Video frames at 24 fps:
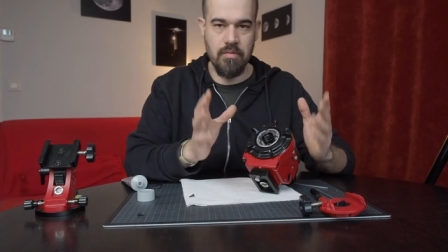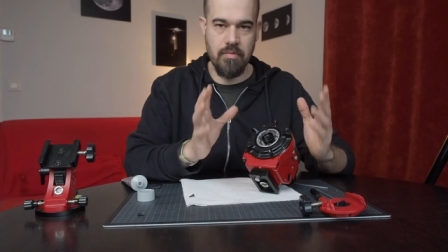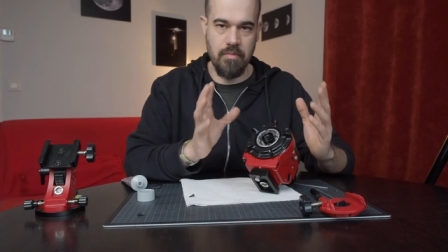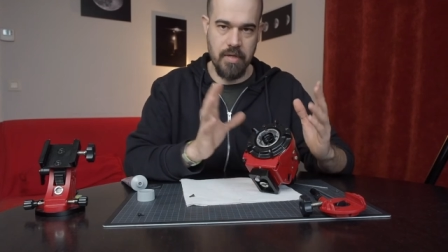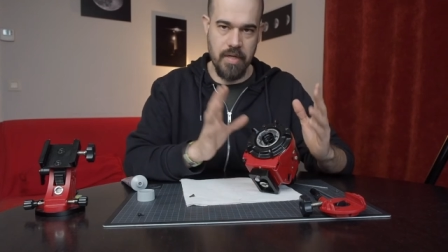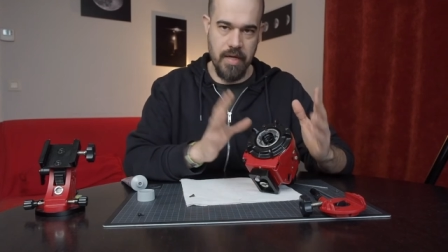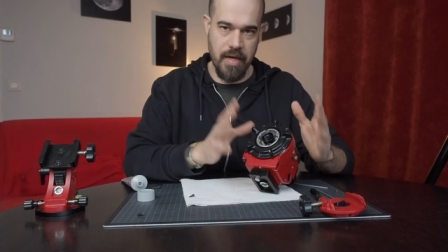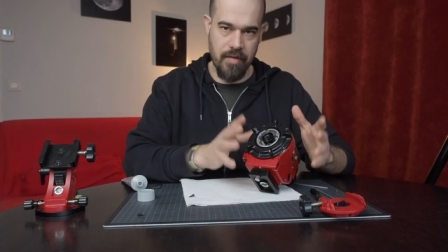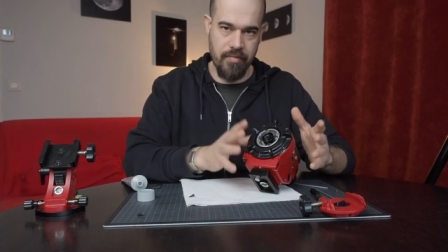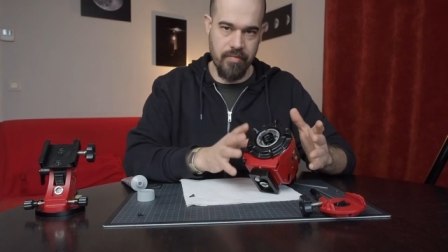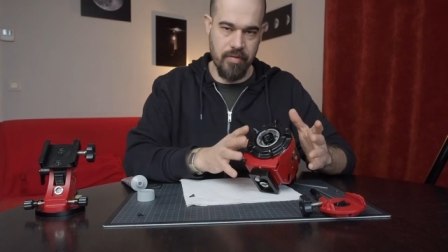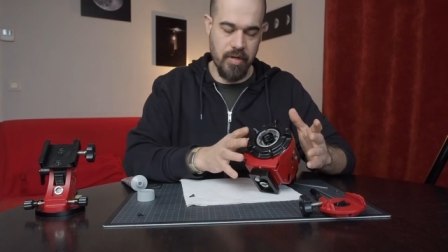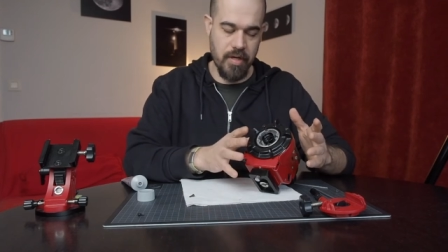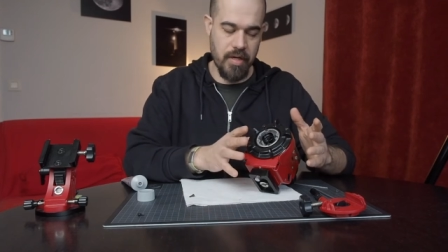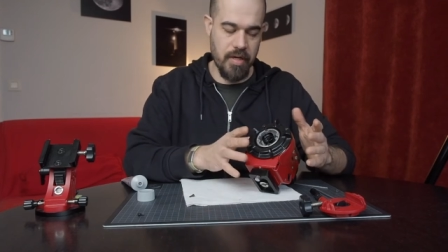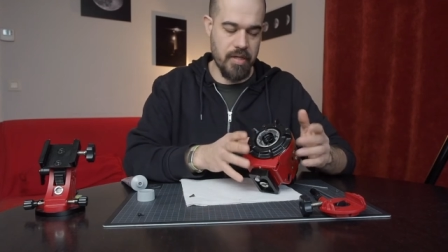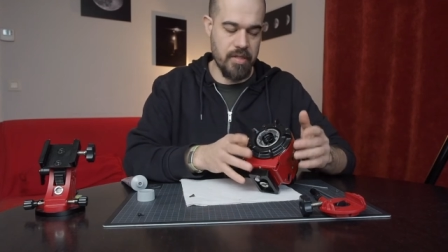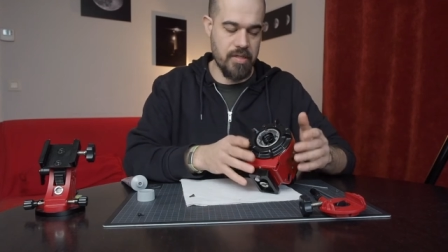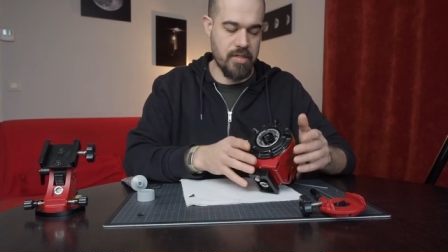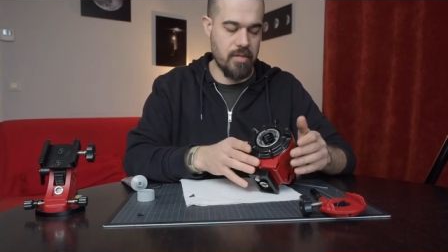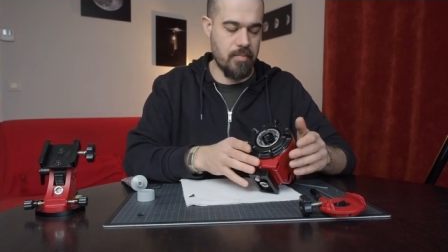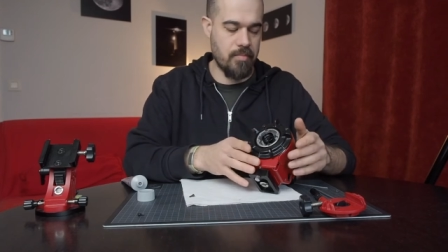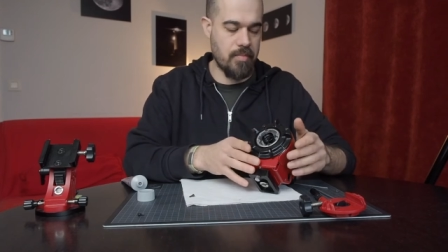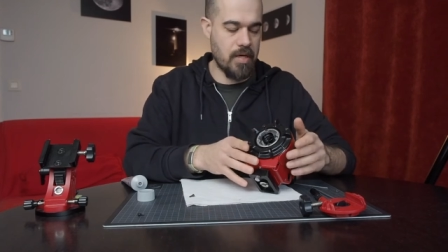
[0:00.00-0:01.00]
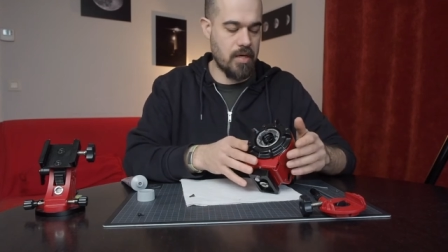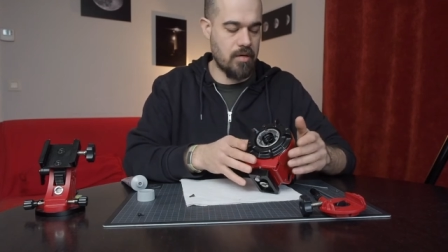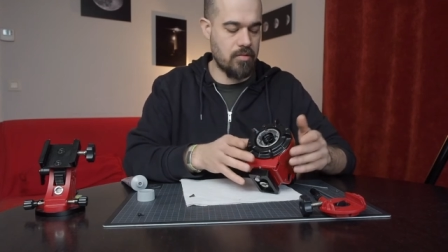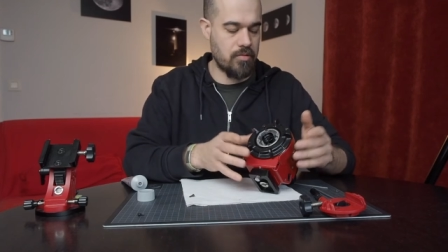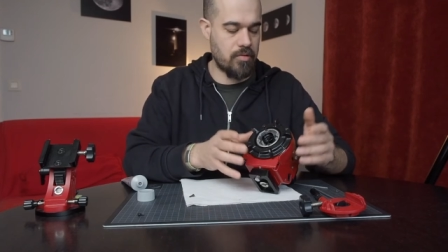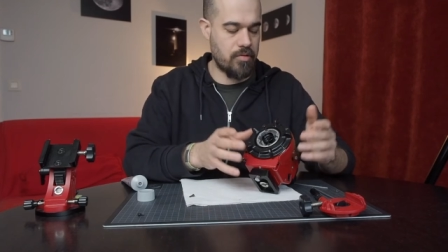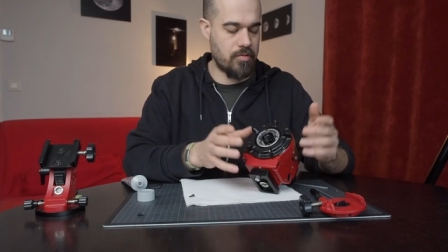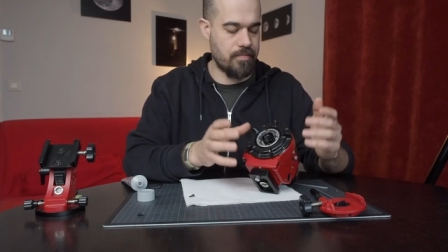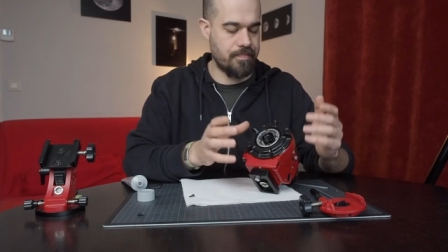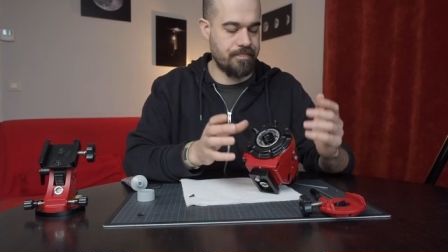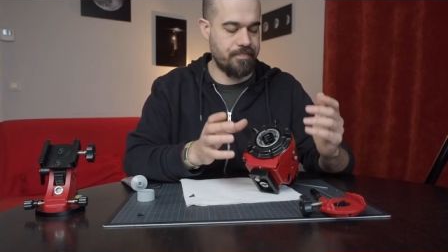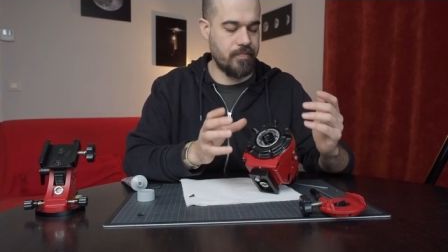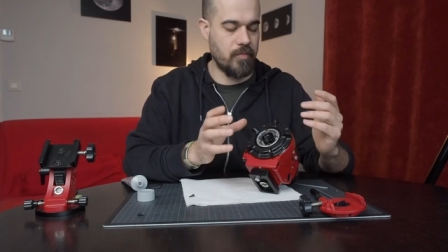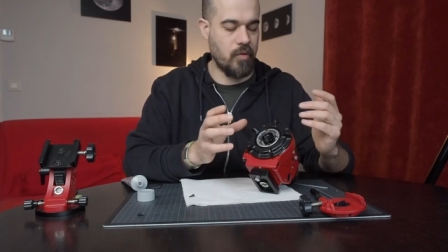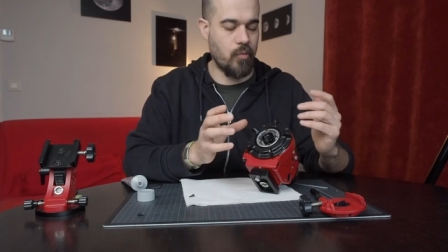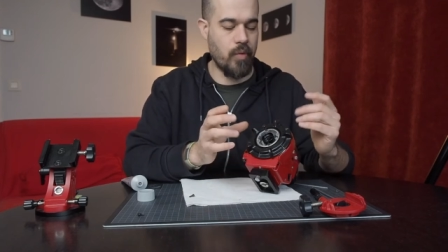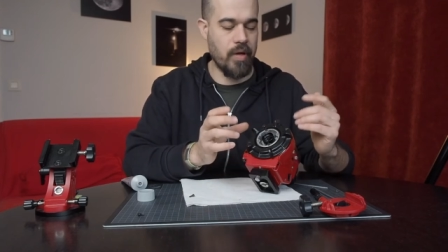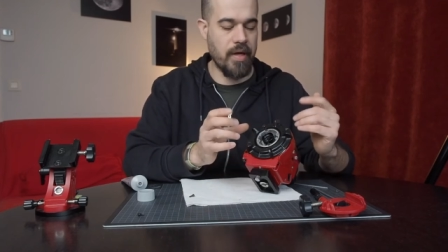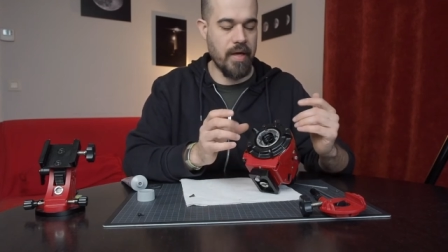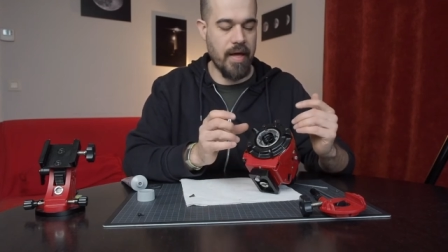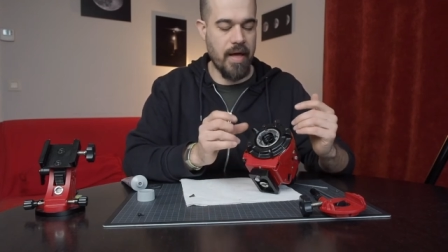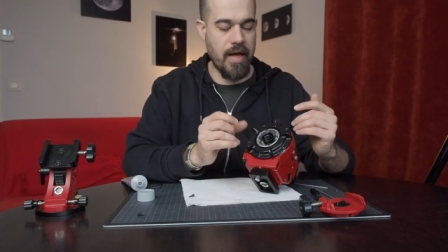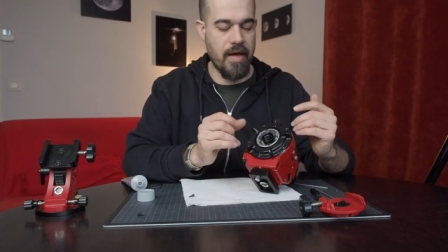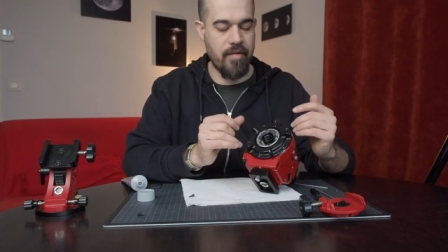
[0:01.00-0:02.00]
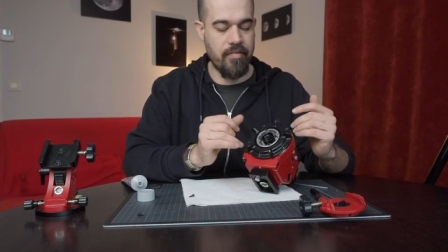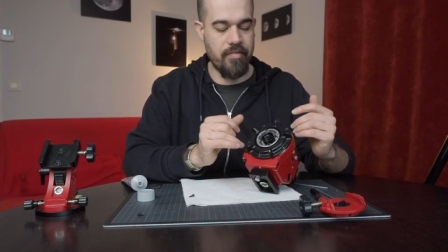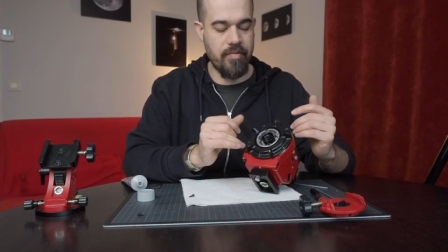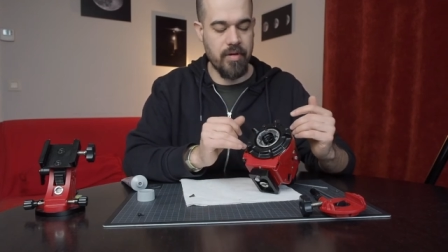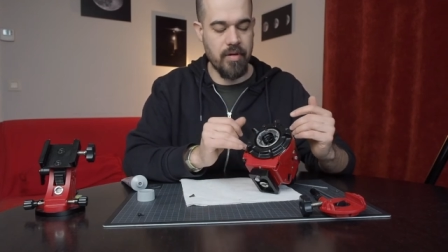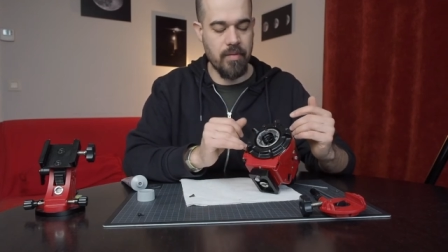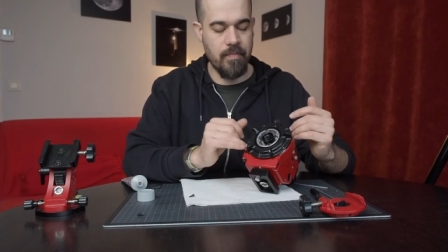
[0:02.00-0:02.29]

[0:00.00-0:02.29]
we have released the mount, we have